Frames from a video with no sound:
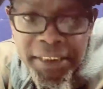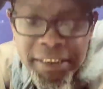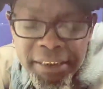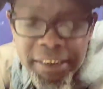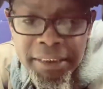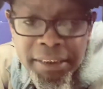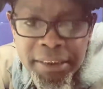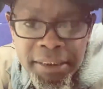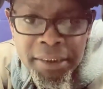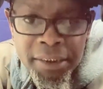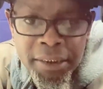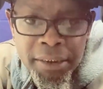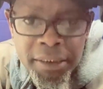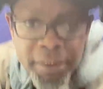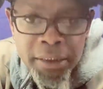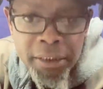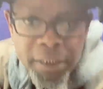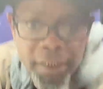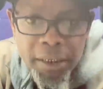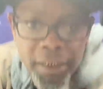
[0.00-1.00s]
visit,
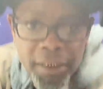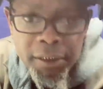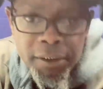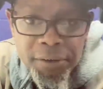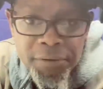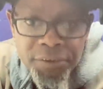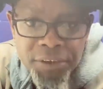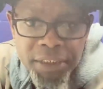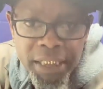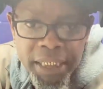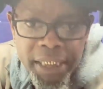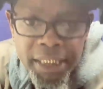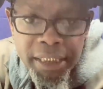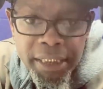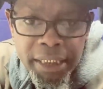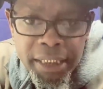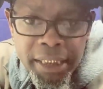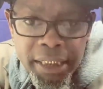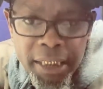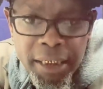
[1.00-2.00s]

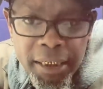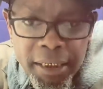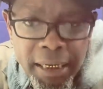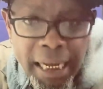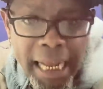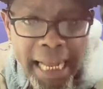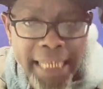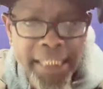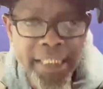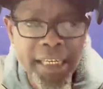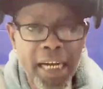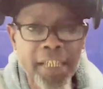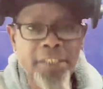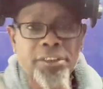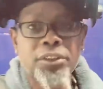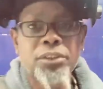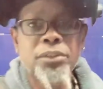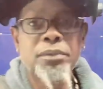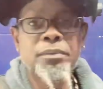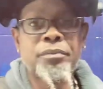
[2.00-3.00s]
seeing the eye
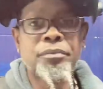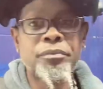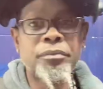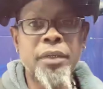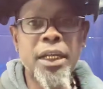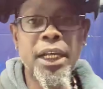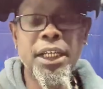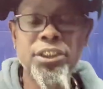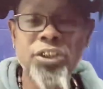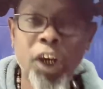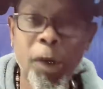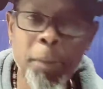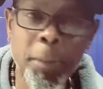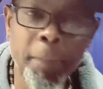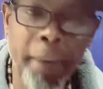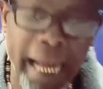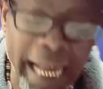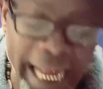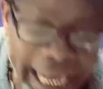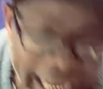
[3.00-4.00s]
doctor, he told
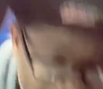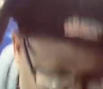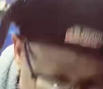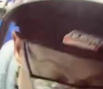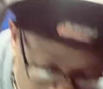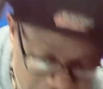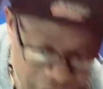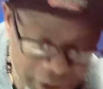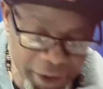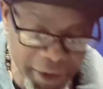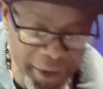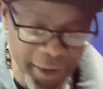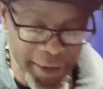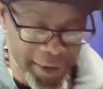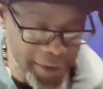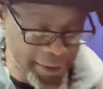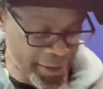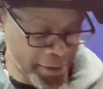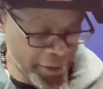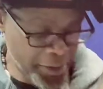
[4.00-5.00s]
me my eyes was
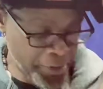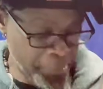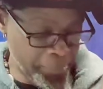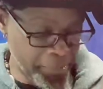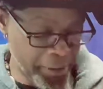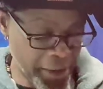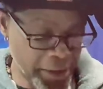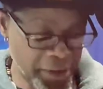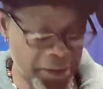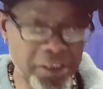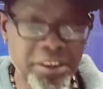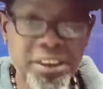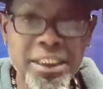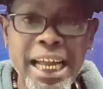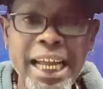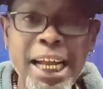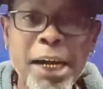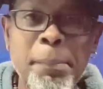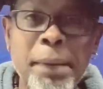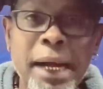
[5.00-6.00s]
good, but it looks
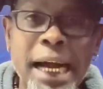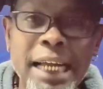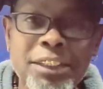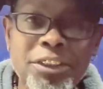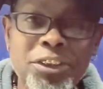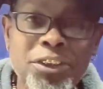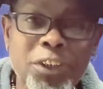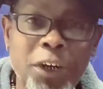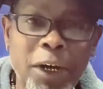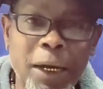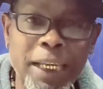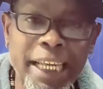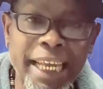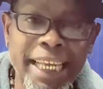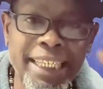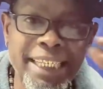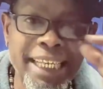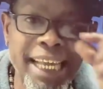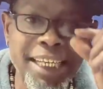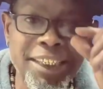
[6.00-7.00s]
like I'm gonna have to start
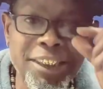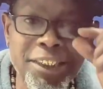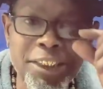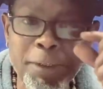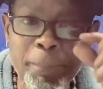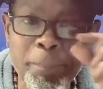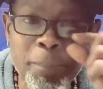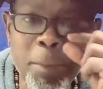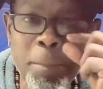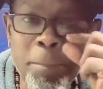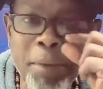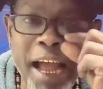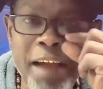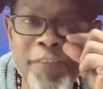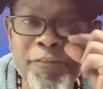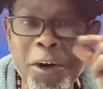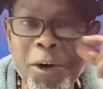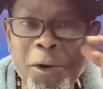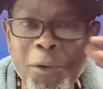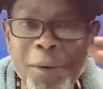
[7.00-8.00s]
getting that little
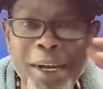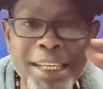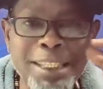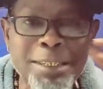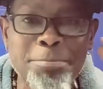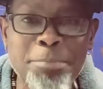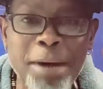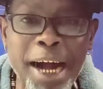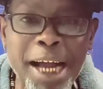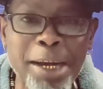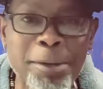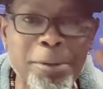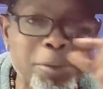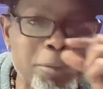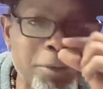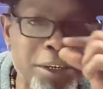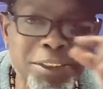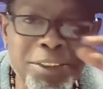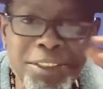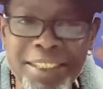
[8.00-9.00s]
bifocal at the bottom,
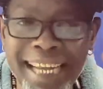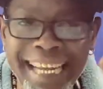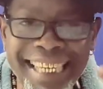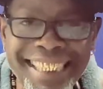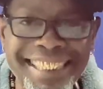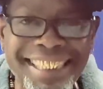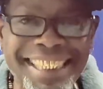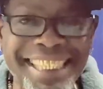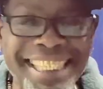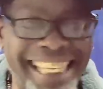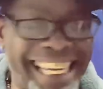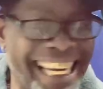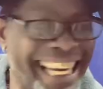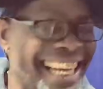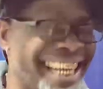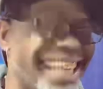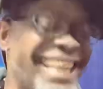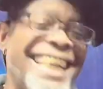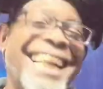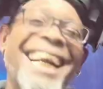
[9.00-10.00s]
the one you can't see.